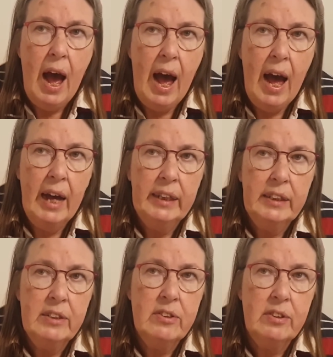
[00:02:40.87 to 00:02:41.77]

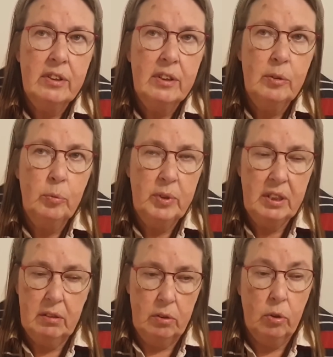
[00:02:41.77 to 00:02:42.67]
and
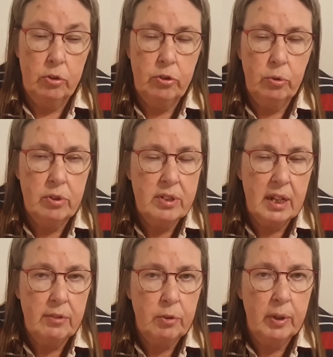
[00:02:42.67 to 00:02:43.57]
we got to know the
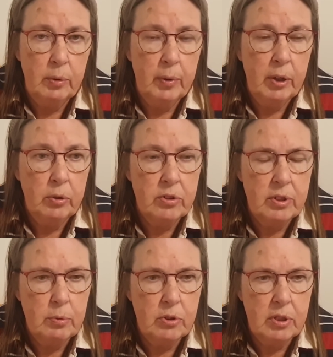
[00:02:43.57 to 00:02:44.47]
staff quite well because
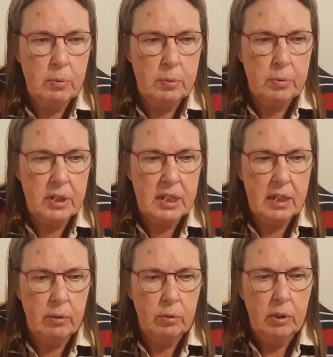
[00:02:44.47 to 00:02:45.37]
he was pretty
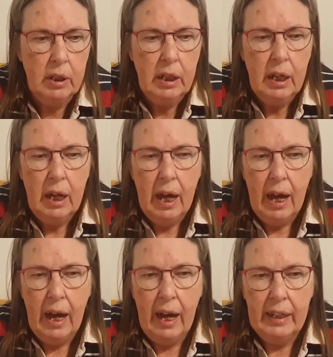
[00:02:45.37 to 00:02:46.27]
ill,
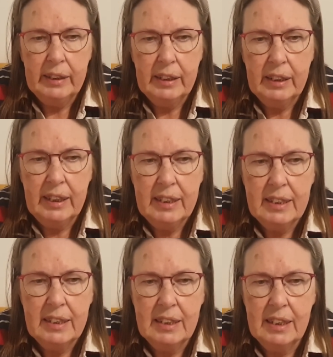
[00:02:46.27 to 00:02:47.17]
and they
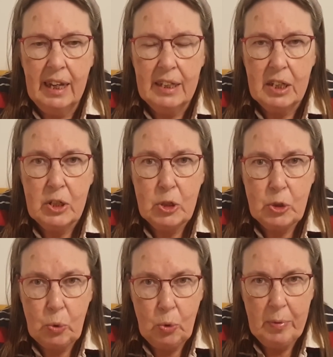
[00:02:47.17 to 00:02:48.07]
had
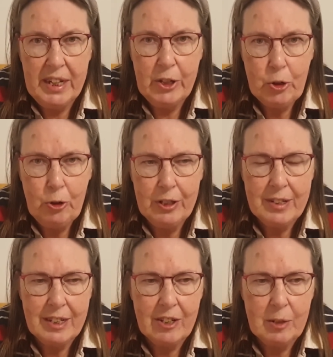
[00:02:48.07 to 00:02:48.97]
so many
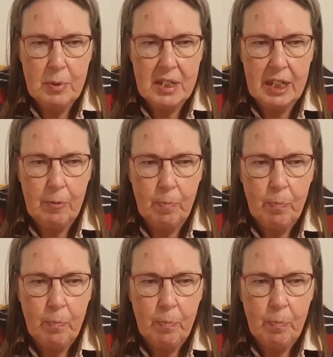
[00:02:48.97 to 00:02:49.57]
chocolates at Christmas time.